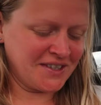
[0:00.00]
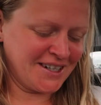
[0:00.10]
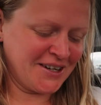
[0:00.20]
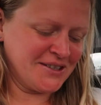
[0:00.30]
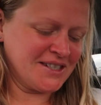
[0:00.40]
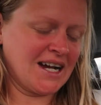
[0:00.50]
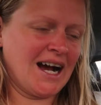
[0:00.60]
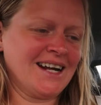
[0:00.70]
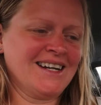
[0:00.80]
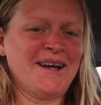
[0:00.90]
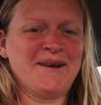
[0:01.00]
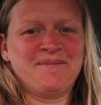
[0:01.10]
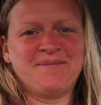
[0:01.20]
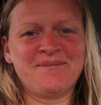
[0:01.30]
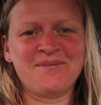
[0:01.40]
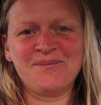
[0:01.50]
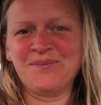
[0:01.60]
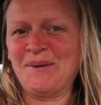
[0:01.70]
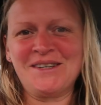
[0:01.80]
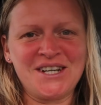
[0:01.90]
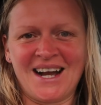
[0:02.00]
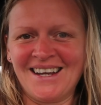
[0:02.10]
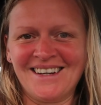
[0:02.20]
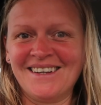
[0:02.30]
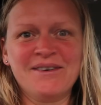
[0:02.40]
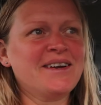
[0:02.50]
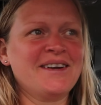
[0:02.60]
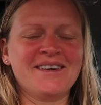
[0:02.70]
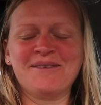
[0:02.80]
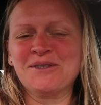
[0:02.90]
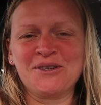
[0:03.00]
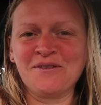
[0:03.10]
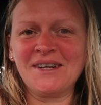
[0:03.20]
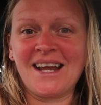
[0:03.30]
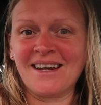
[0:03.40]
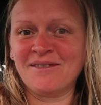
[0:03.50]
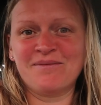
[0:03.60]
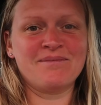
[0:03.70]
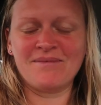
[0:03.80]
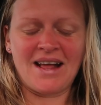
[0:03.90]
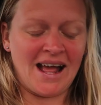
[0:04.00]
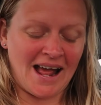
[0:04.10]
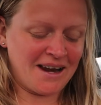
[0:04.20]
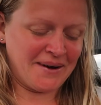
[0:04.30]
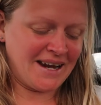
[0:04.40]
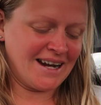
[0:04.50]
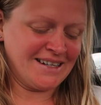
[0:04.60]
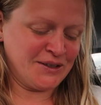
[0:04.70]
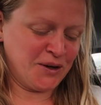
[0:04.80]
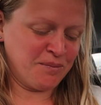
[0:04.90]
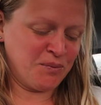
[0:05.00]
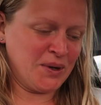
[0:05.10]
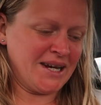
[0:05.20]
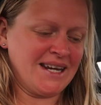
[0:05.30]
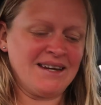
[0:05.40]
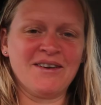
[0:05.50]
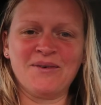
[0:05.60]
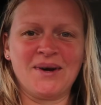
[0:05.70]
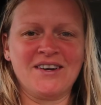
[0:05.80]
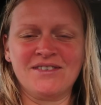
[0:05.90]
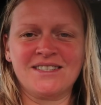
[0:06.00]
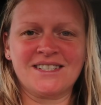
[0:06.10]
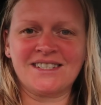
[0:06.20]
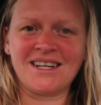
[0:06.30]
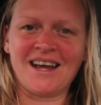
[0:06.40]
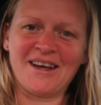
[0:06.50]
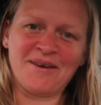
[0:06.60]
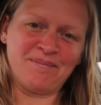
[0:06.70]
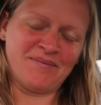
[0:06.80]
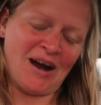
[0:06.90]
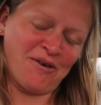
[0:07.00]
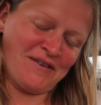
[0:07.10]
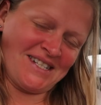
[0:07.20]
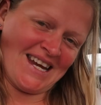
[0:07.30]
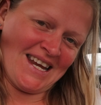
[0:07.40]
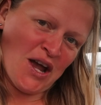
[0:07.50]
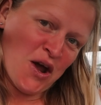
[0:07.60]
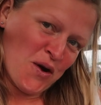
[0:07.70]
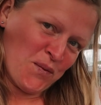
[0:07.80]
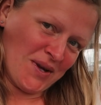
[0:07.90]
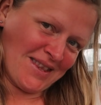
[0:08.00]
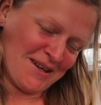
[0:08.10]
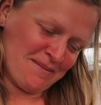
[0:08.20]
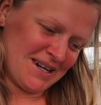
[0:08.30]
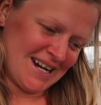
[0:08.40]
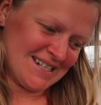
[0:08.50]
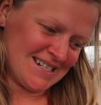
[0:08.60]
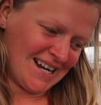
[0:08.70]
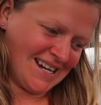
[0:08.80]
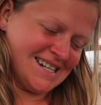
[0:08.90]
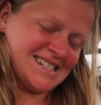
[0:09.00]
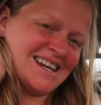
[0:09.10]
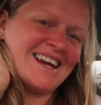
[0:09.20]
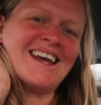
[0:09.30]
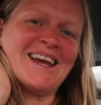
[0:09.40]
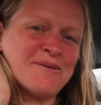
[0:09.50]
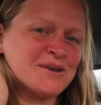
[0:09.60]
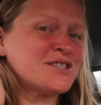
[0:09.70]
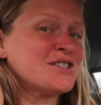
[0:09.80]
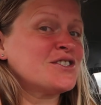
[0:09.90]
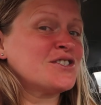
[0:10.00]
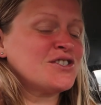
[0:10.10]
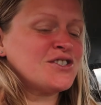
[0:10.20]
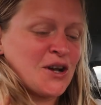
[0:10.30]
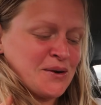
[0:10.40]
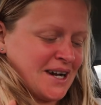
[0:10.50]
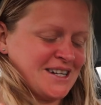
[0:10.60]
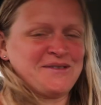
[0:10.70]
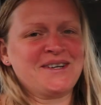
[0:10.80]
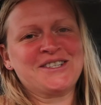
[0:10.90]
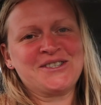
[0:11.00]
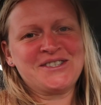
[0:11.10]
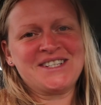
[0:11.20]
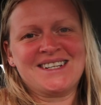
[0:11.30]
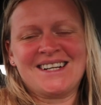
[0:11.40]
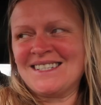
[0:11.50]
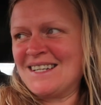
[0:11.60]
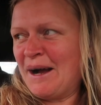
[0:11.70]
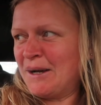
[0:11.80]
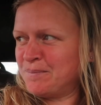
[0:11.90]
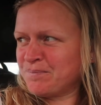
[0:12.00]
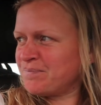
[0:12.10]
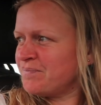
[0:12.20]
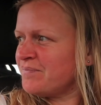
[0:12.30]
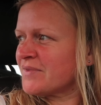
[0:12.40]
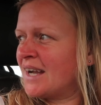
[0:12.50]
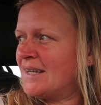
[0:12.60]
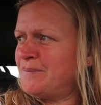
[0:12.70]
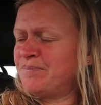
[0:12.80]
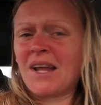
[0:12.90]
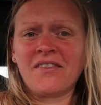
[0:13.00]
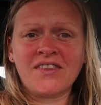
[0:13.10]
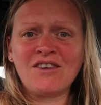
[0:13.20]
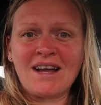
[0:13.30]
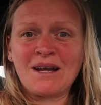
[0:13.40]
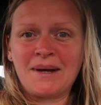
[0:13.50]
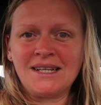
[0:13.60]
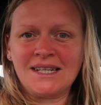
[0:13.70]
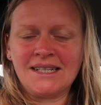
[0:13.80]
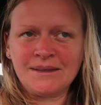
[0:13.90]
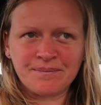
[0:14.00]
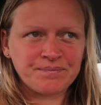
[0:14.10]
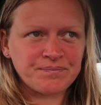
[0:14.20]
videos, and we were chatting. It was lovely. And anyway, ended up, we went out for tea with them last night. It was so nice. We had such a nice time. And they recommended